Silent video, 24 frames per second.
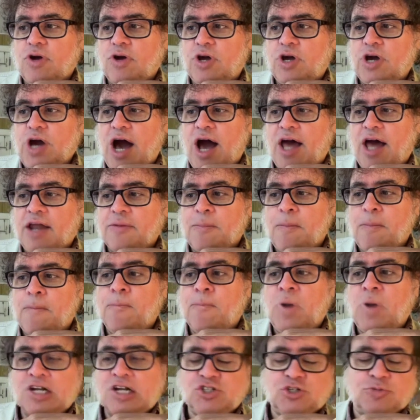got
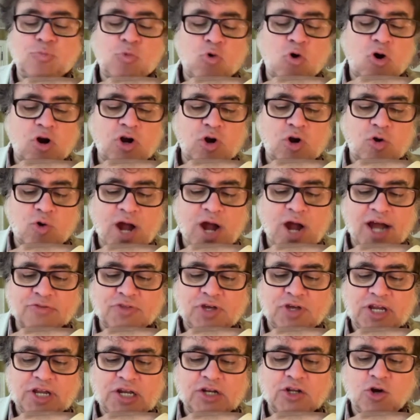much more correct
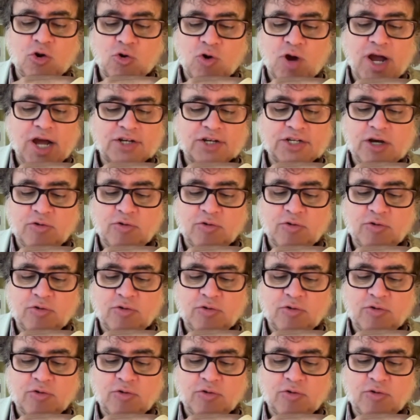than incorrect.